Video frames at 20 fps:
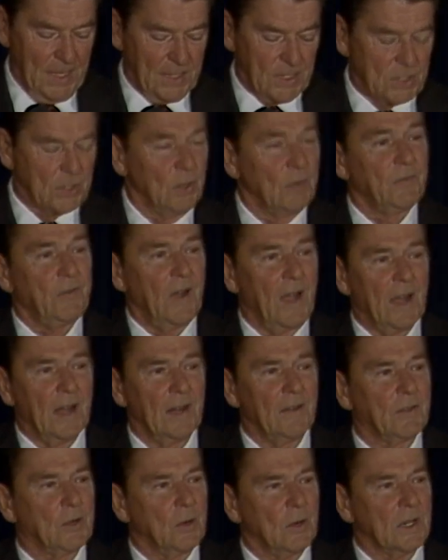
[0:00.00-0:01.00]
So
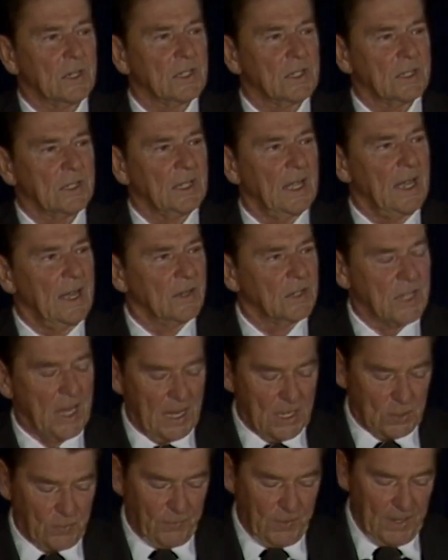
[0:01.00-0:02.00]
far, of course, the House
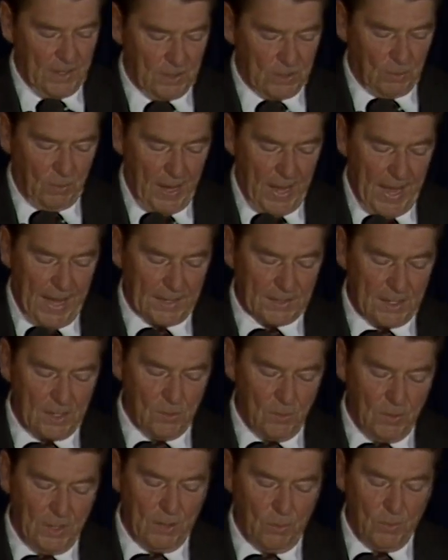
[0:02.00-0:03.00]
has failed to act,
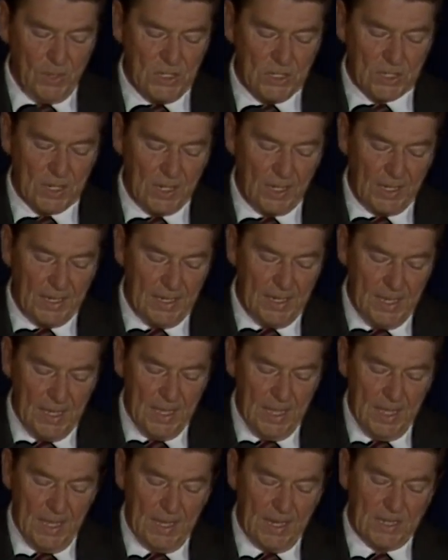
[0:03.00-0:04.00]
and only recently
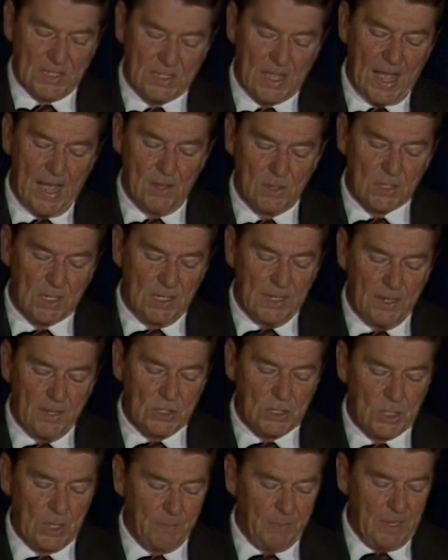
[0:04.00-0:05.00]
has the House
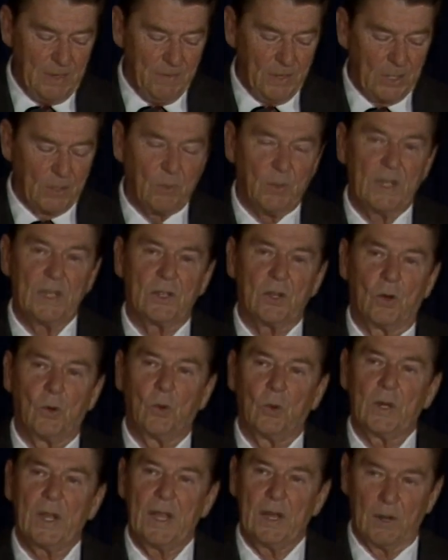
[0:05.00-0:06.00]
leadership even agreed to
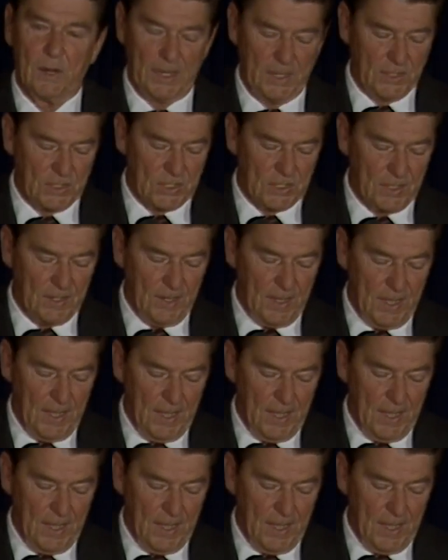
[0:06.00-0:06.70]
hold hearings.